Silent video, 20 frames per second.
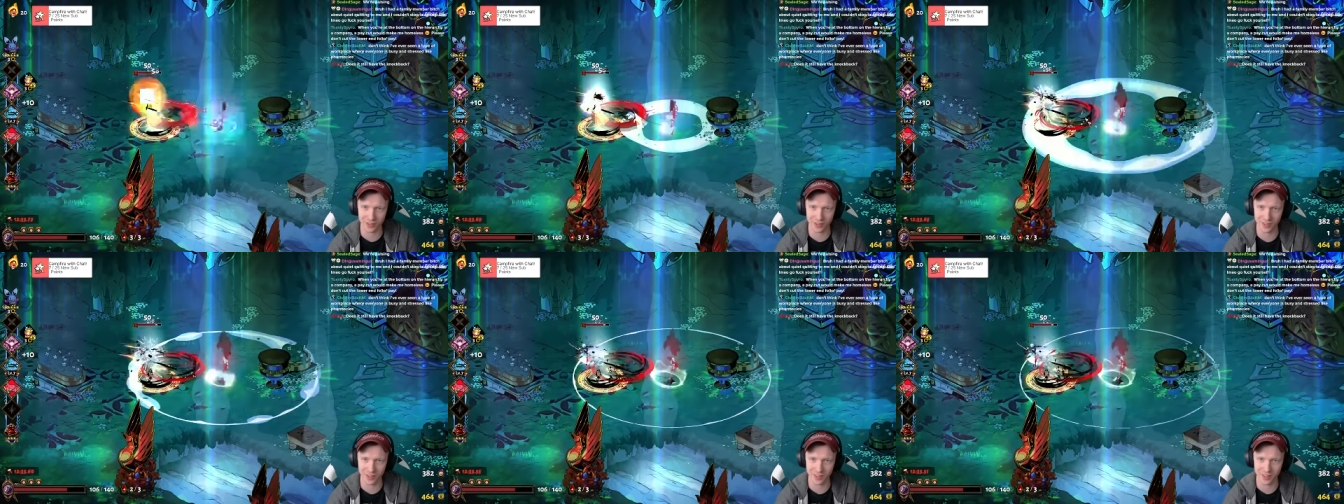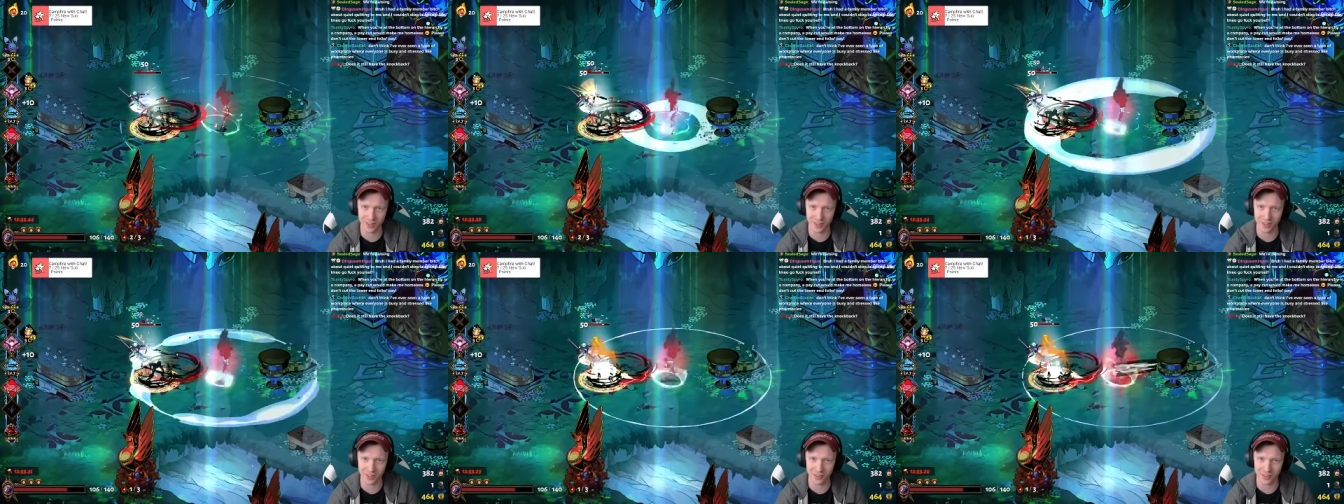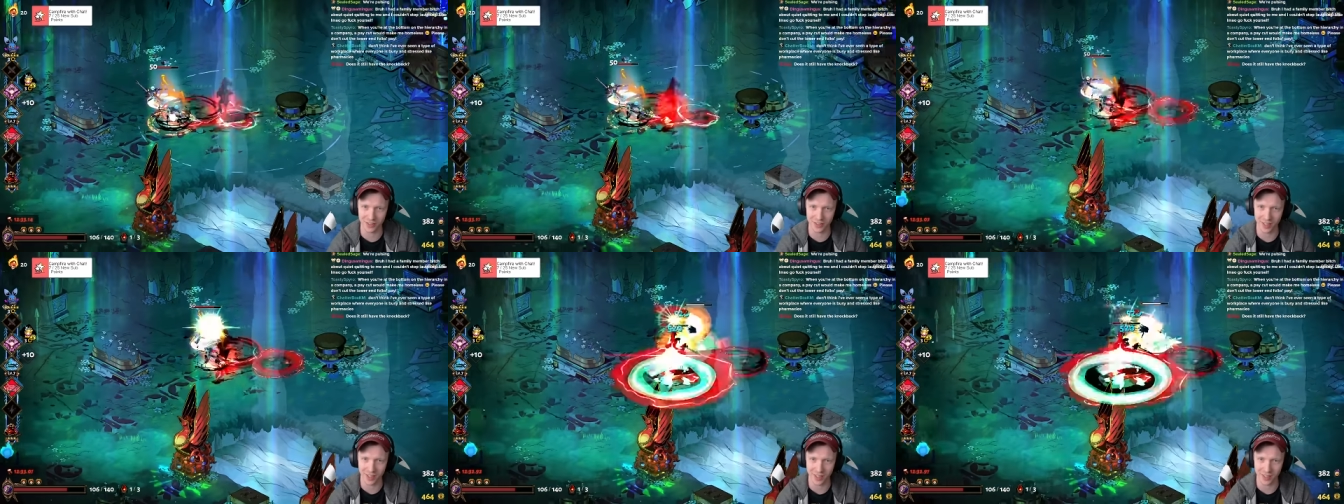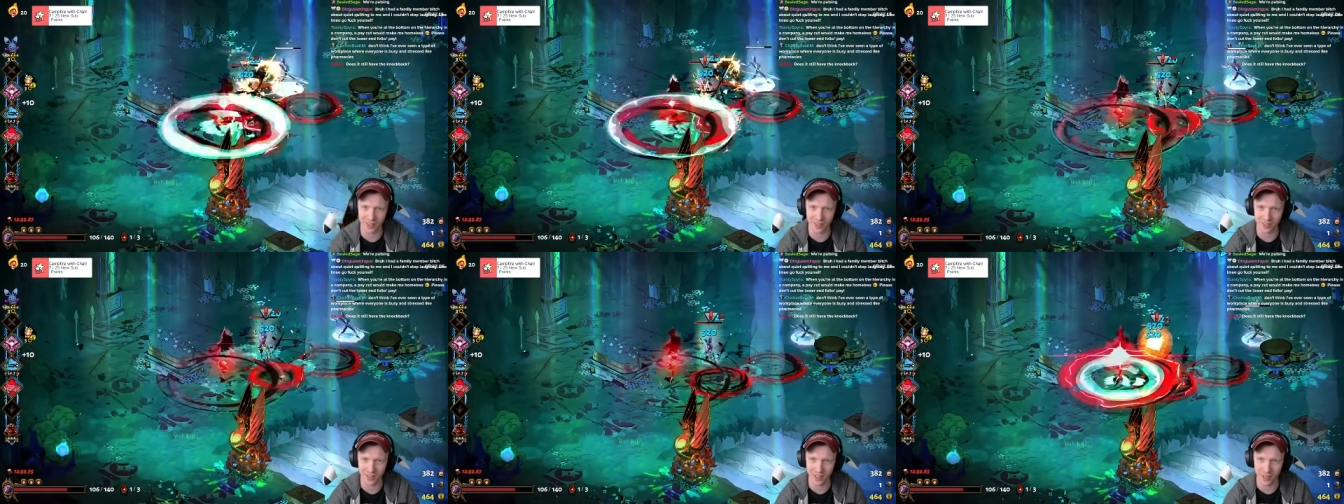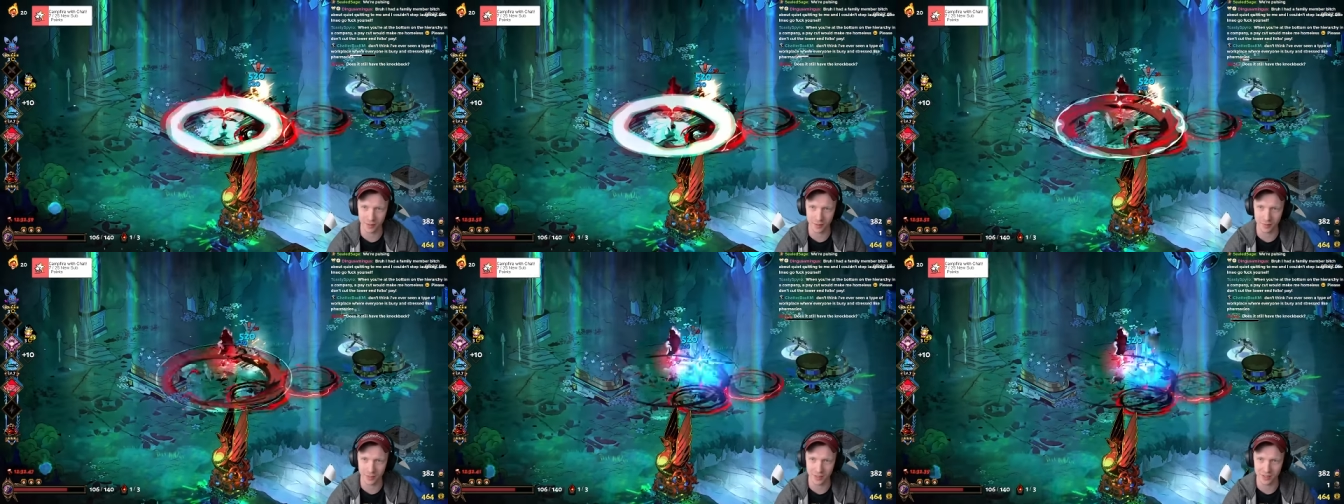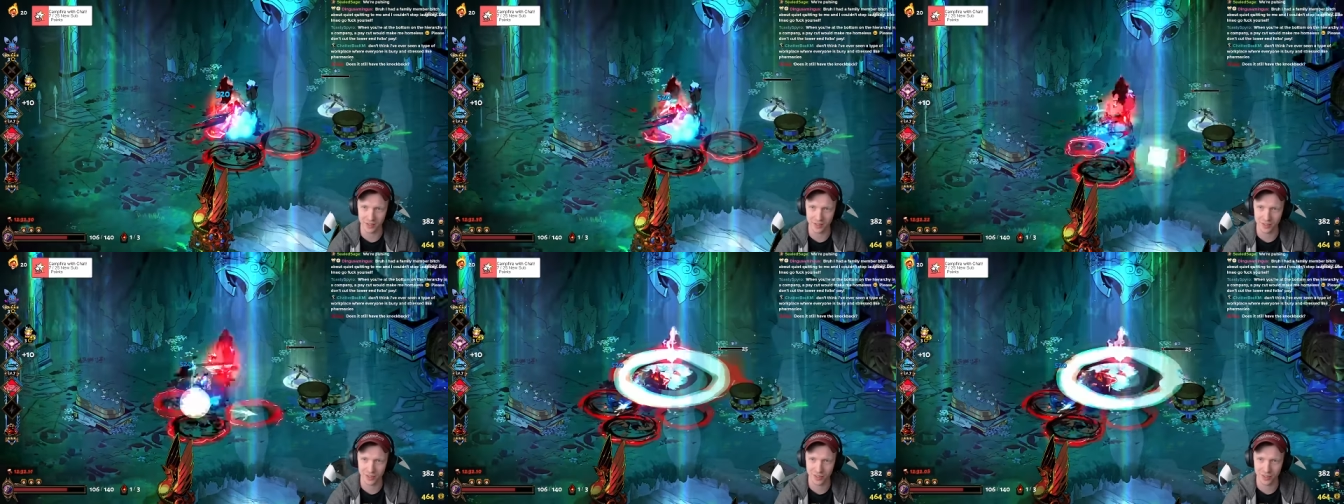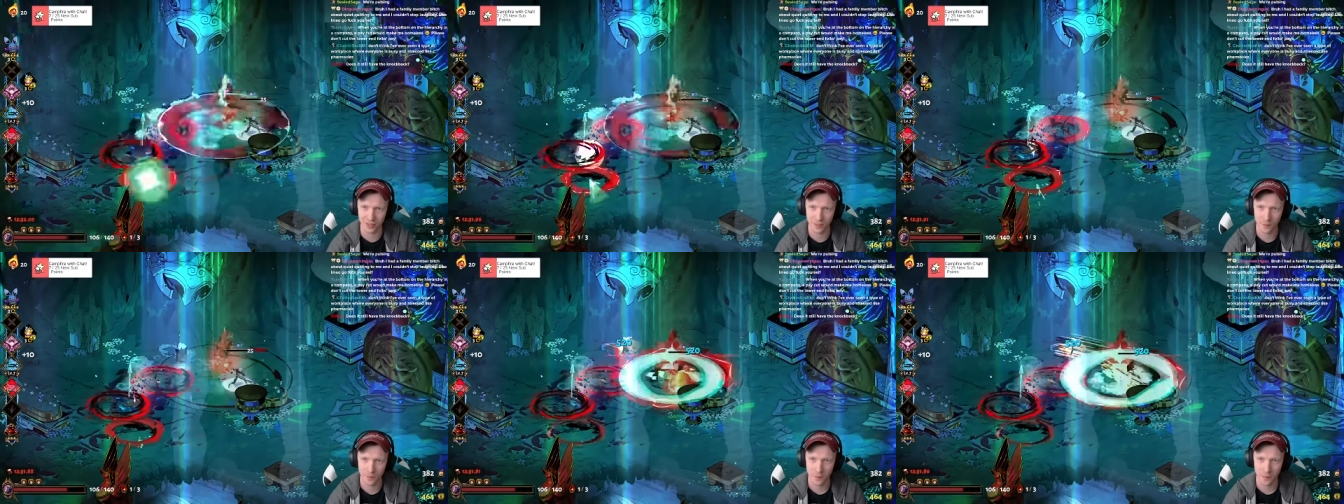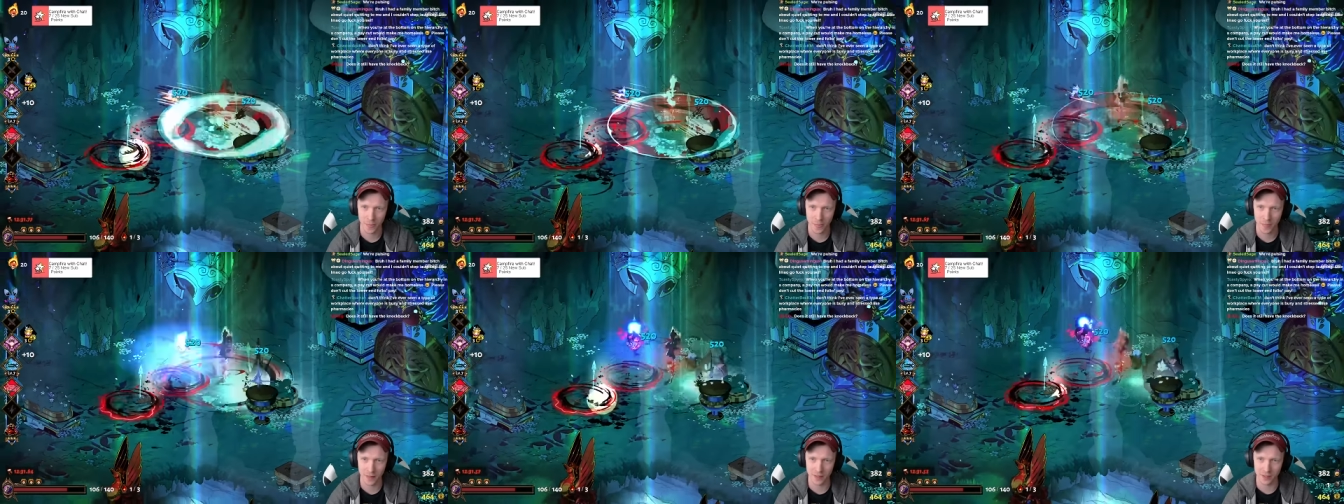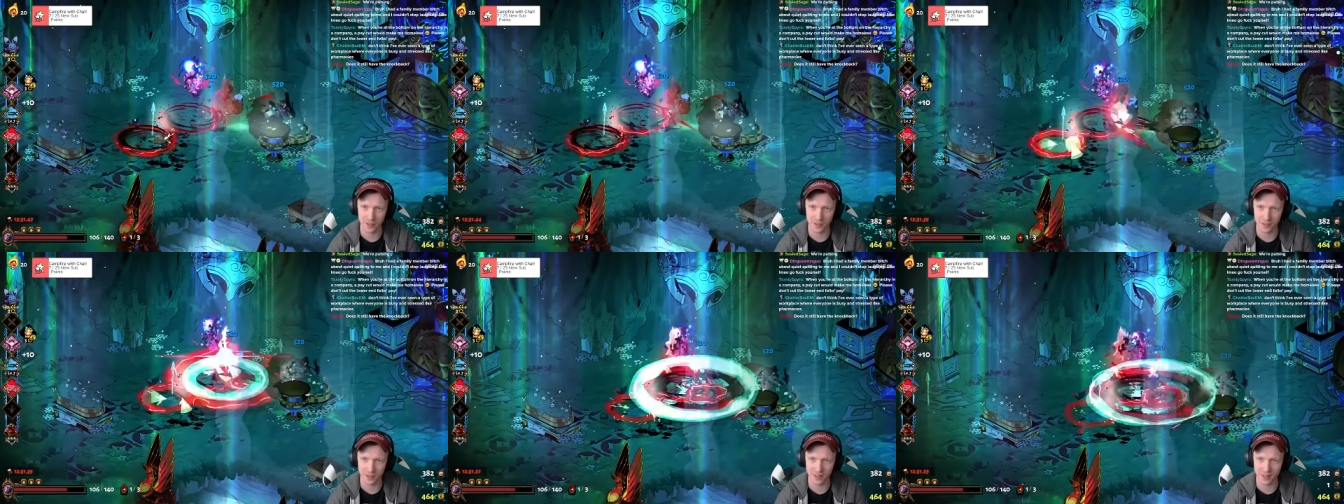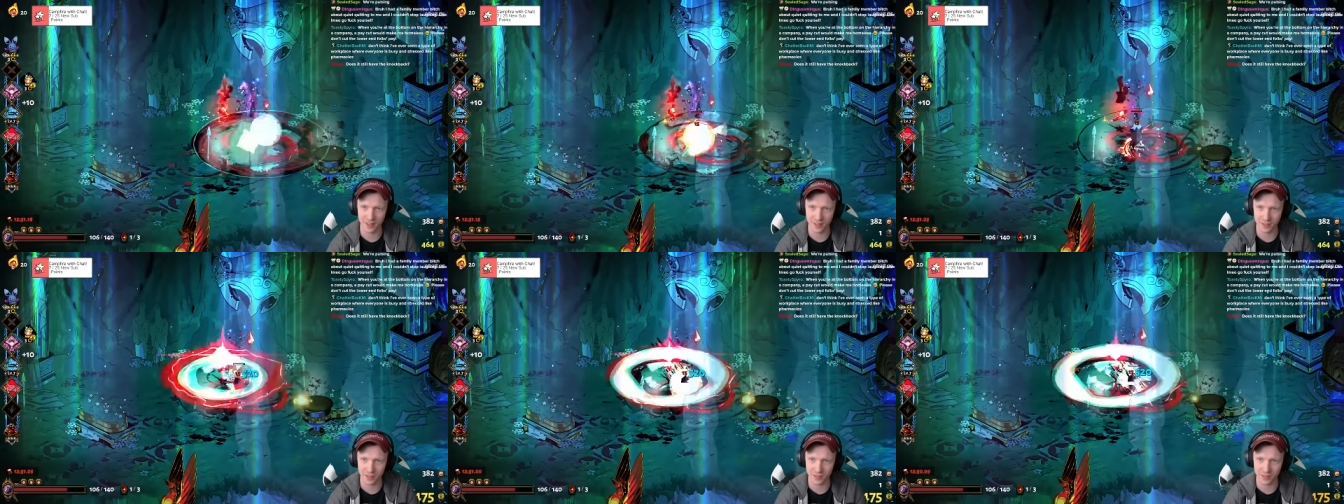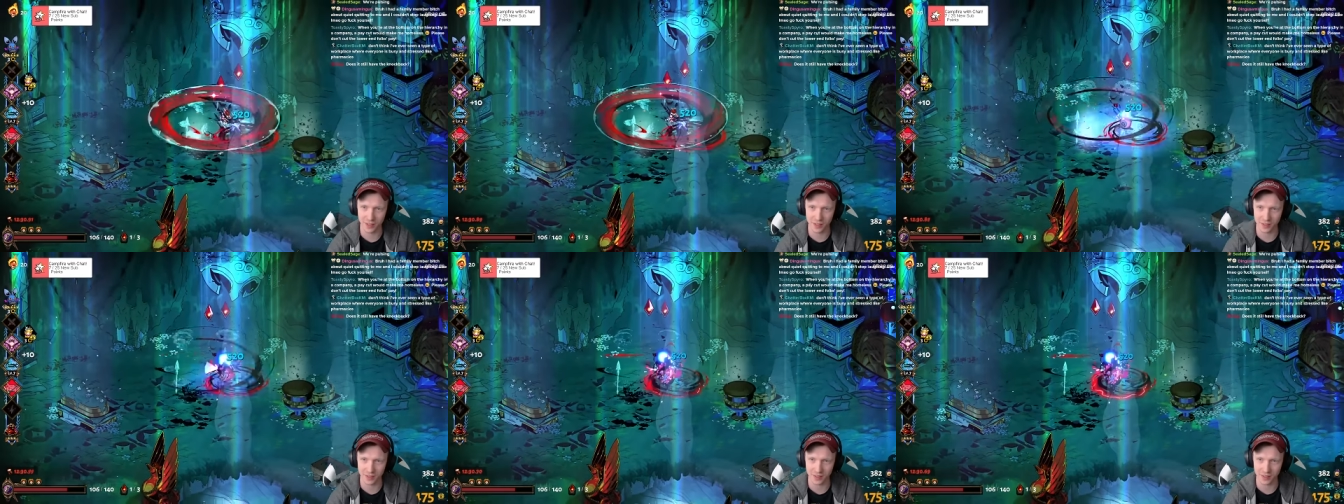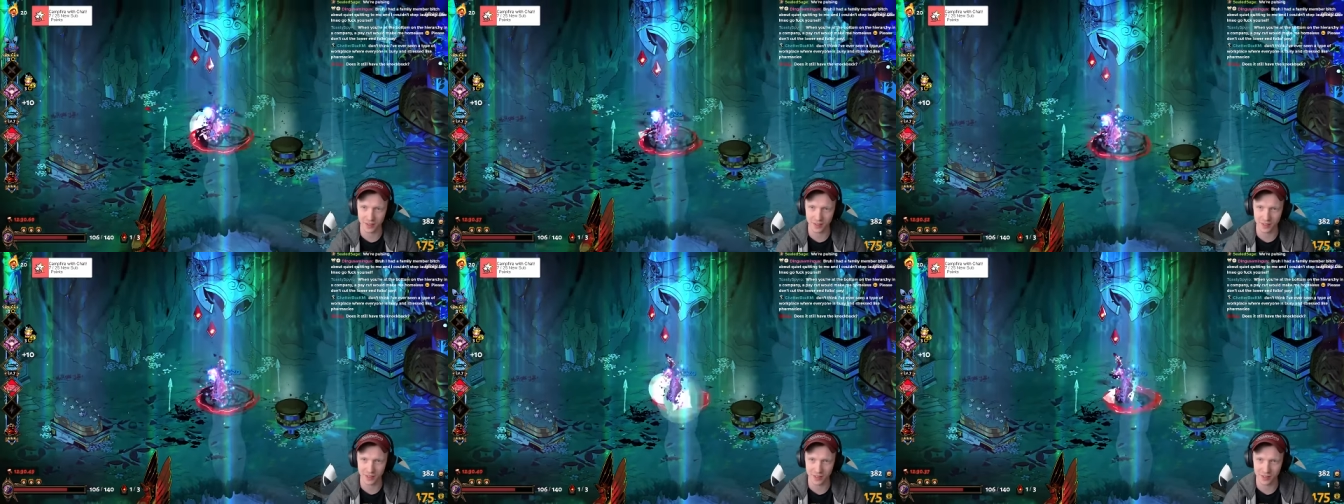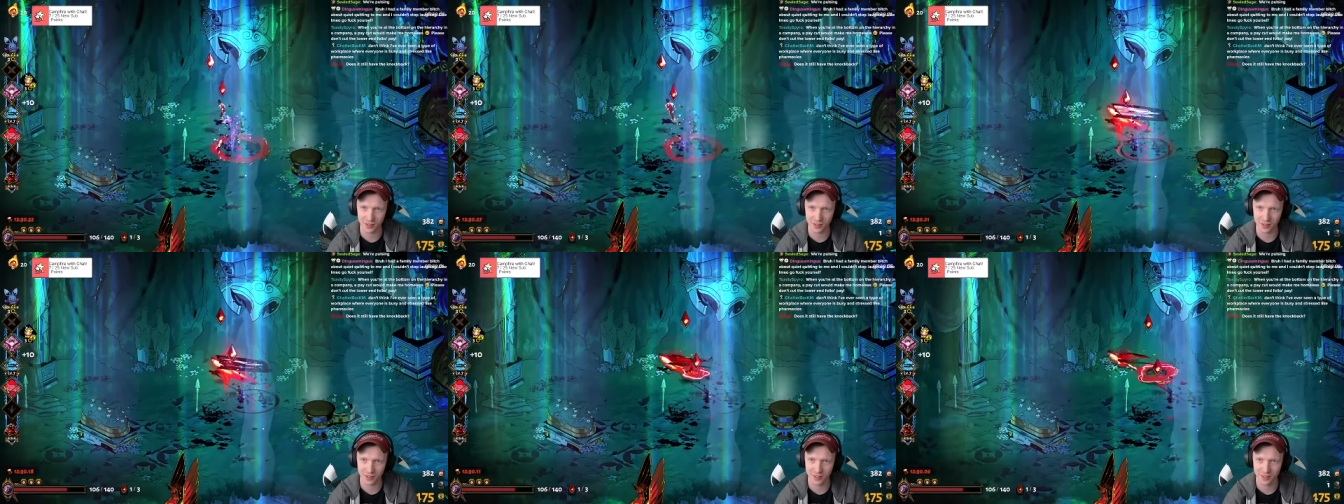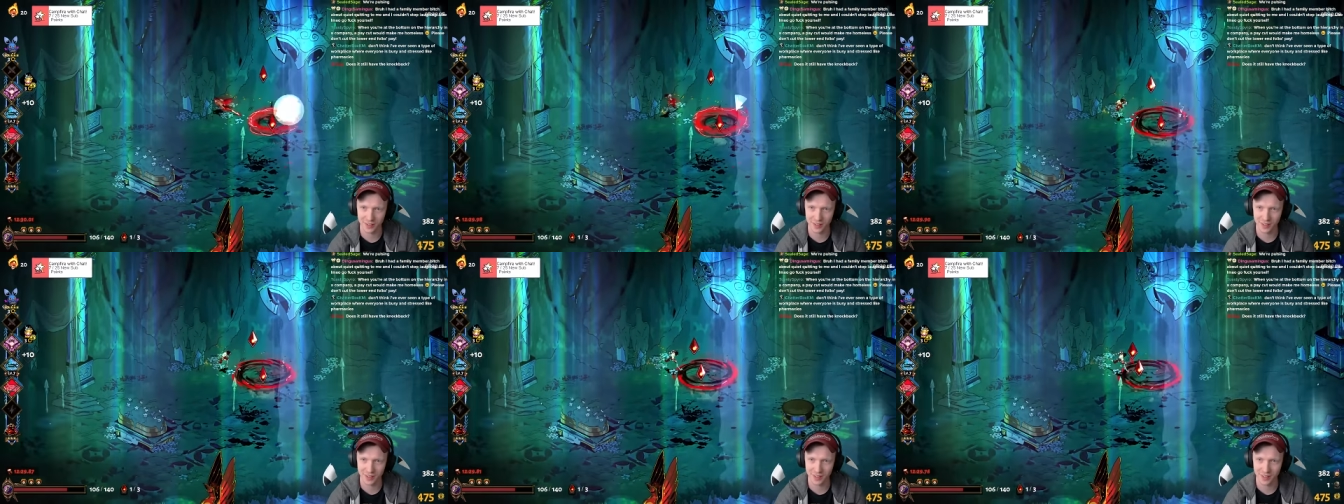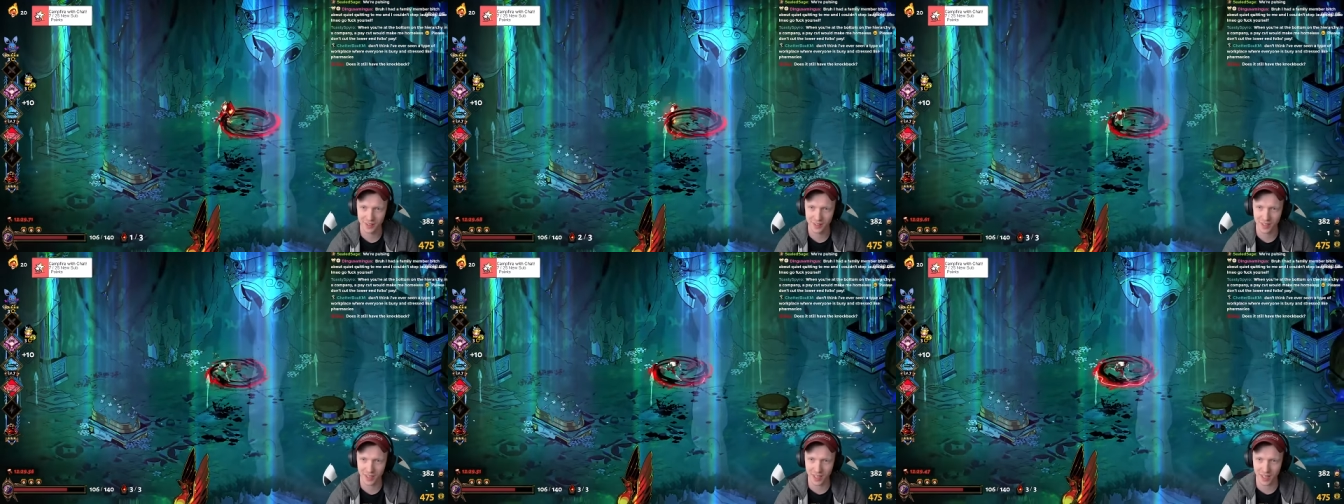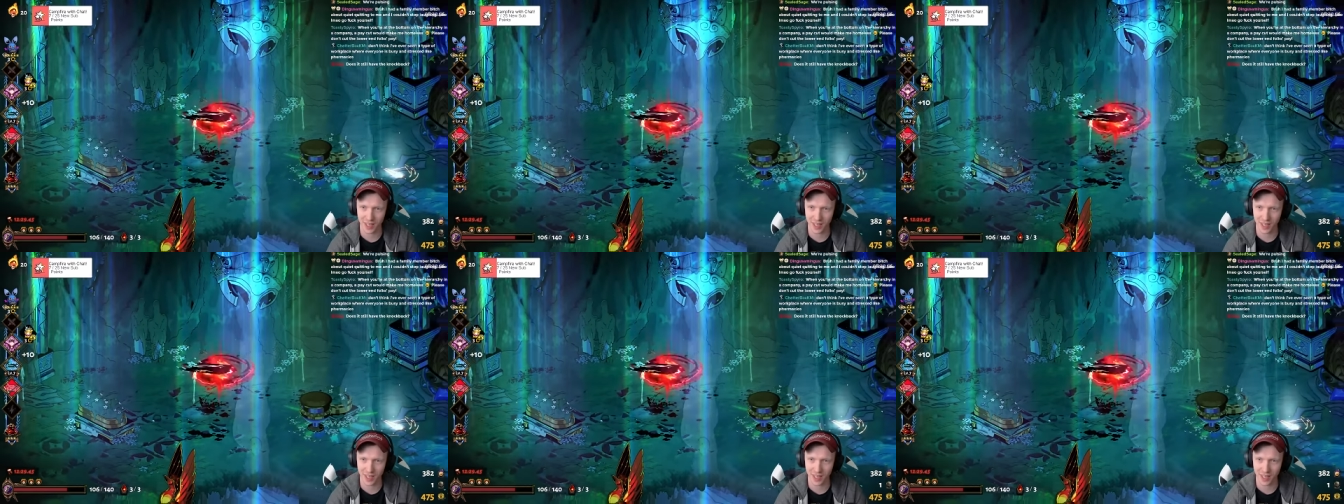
and it deals a lot of damage. In a sense, at least. It